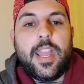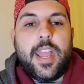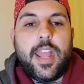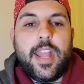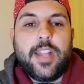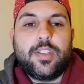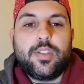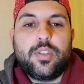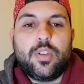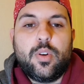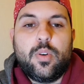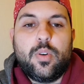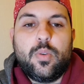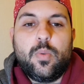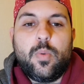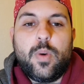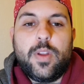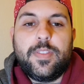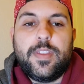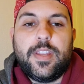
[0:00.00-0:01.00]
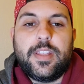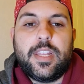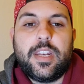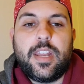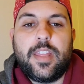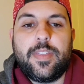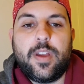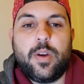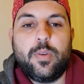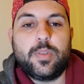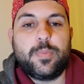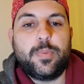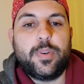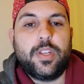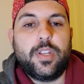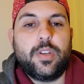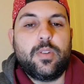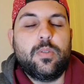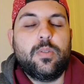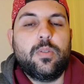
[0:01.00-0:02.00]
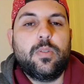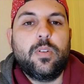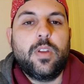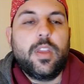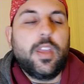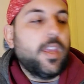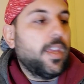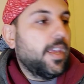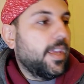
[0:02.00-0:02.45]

And so one thing that I thought was pretty cool